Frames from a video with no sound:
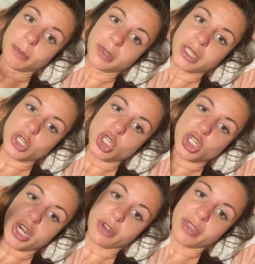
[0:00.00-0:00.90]
please
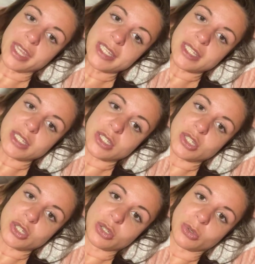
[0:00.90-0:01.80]
share
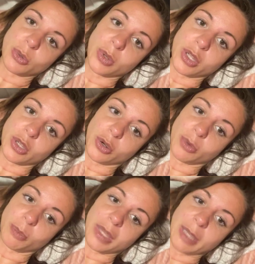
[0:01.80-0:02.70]
this to
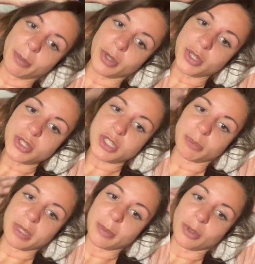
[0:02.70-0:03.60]
your people so
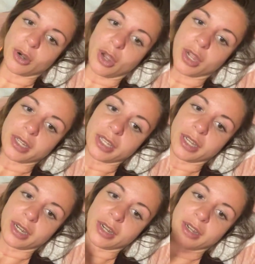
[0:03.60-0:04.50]
people are on
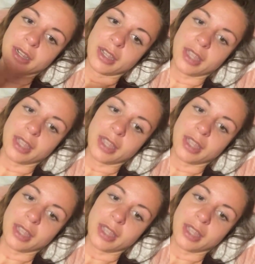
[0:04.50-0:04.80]
here.